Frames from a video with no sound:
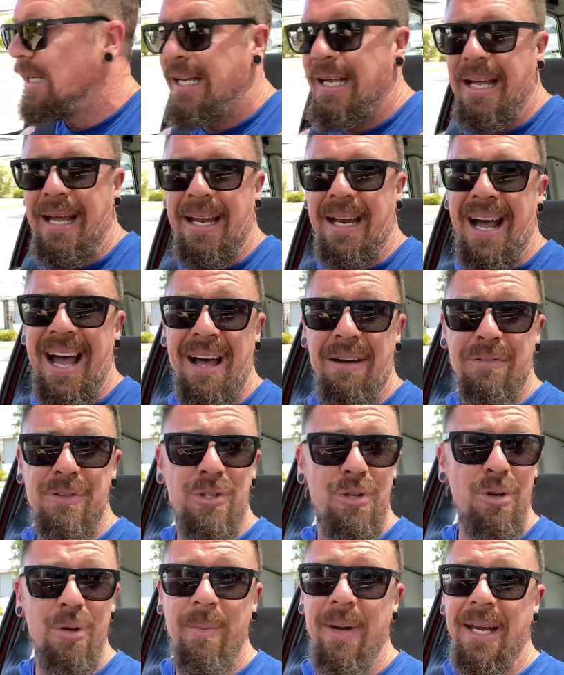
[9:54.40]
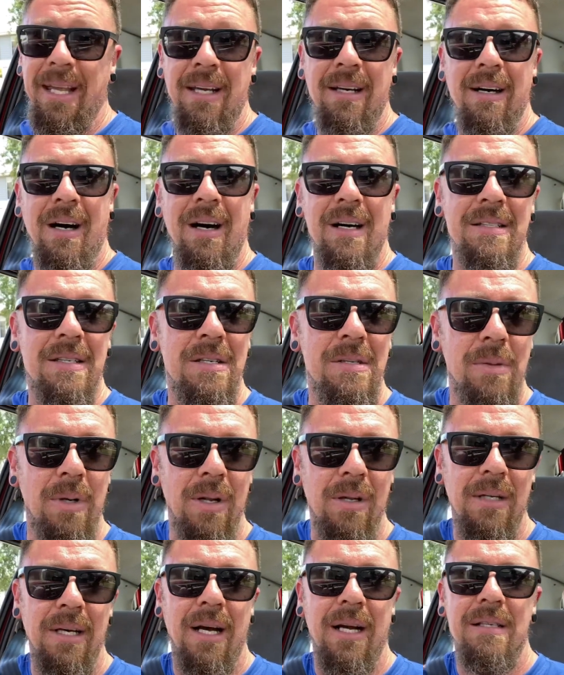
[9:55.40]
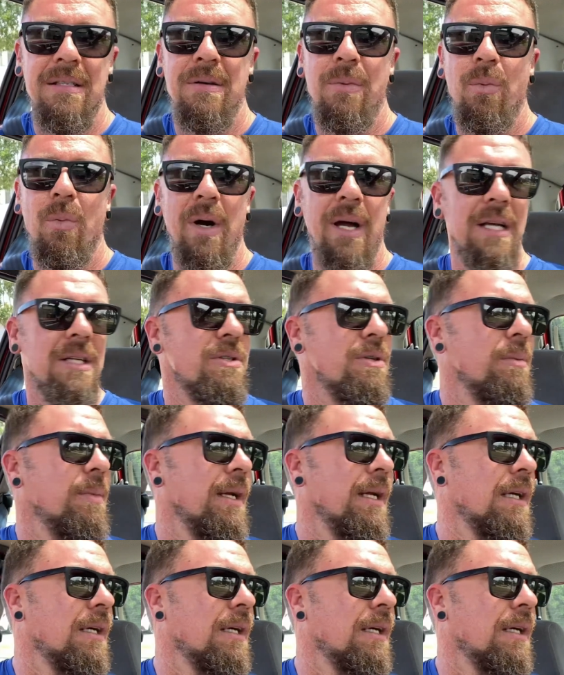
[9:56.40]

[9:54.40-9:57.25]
And I have too many cars as well, guys. Way too many